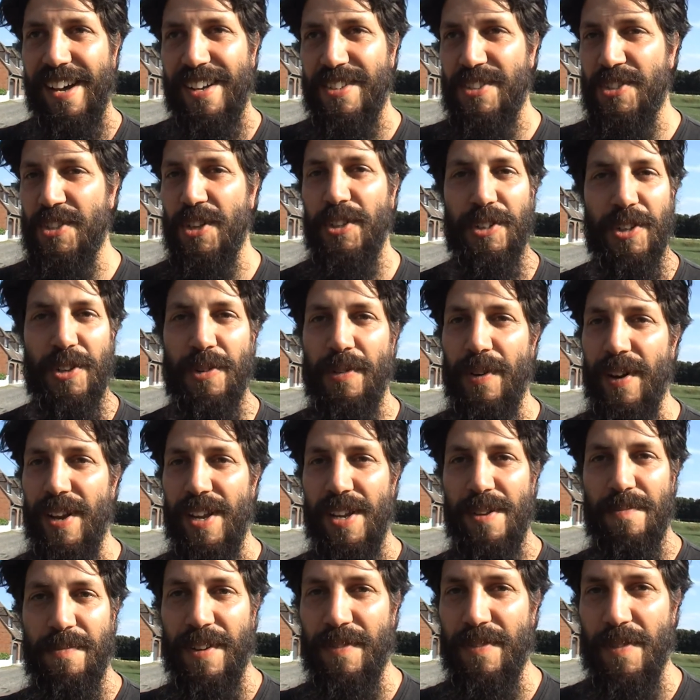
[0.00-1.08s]
sun
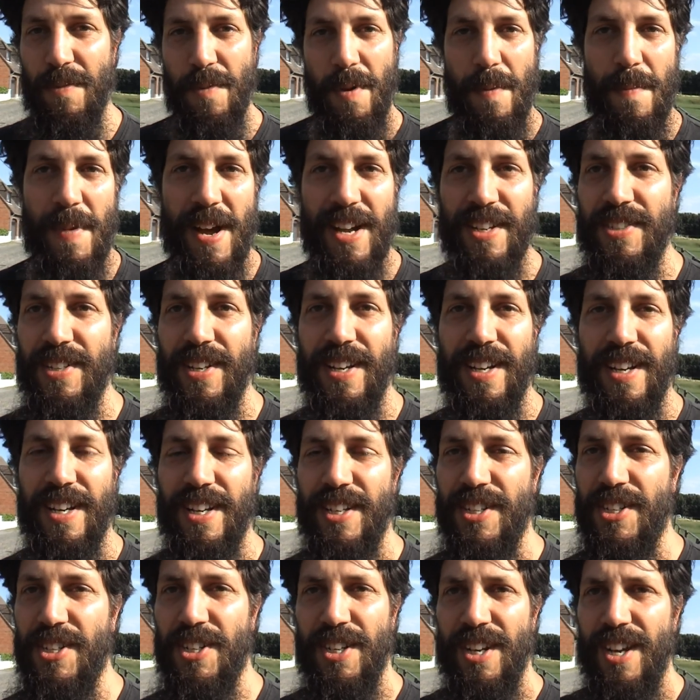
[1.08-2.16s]
cream, give them a
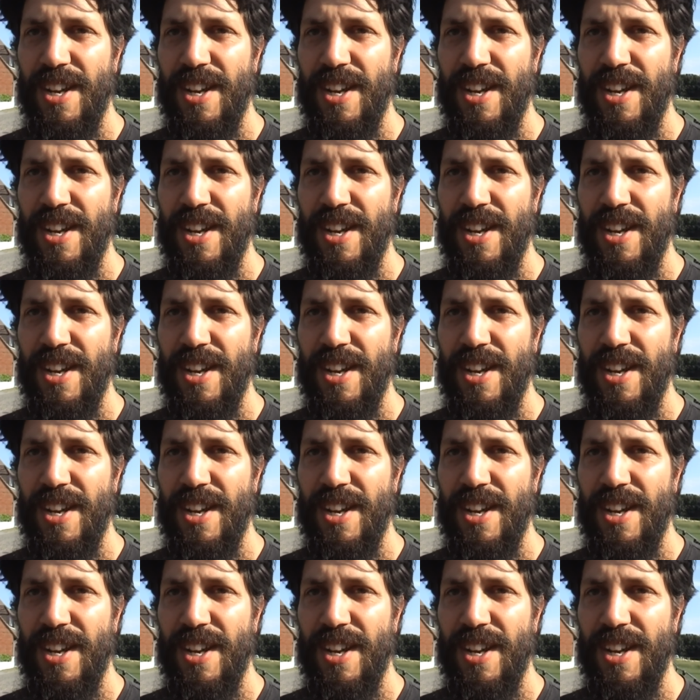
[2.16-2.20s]
massage.